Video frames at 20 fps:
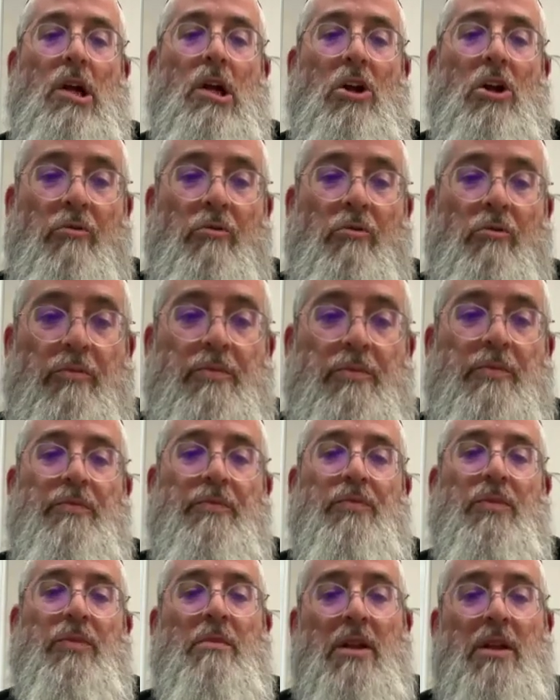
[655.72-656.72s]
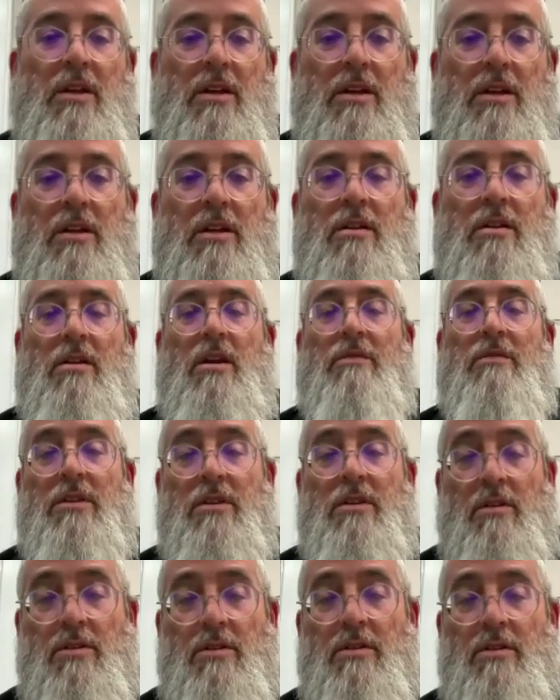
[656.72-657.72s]
All right. Meaning,
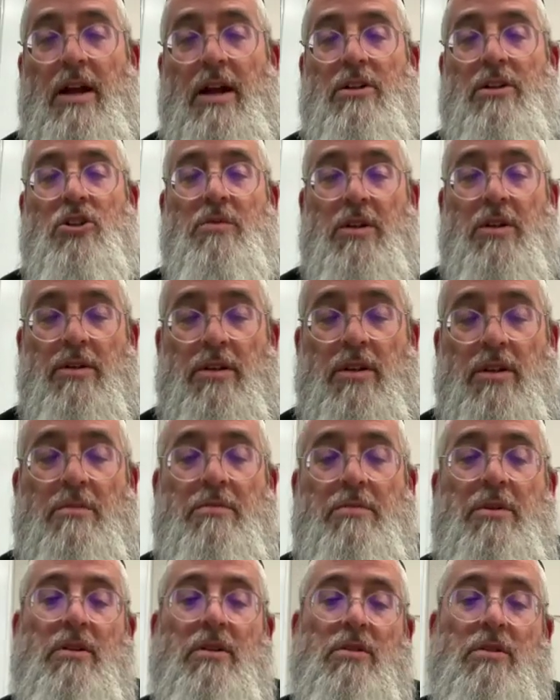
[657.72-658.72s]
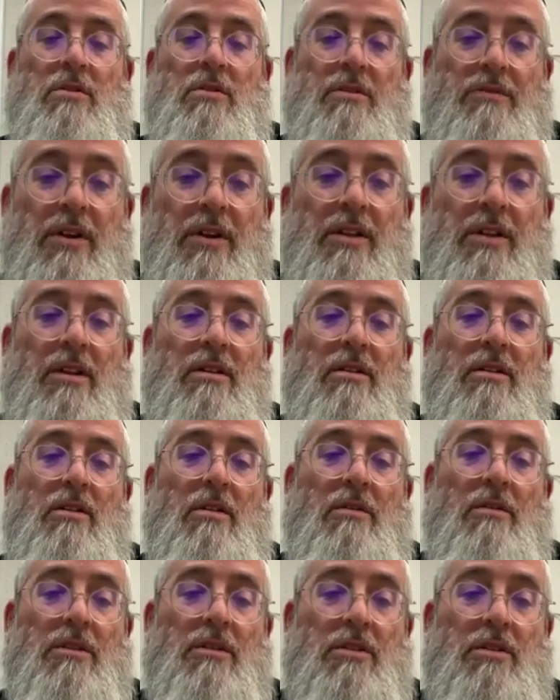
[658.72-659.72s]
even though you're not smearing it, because we're afraid that you're
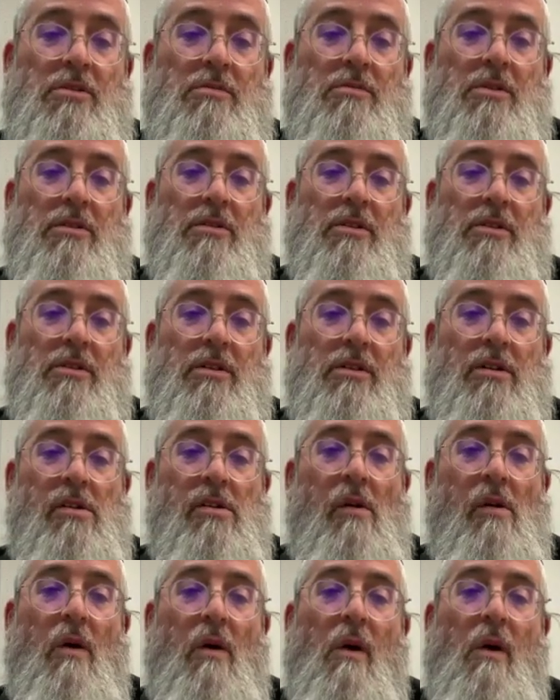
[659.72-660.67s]
going to smear it.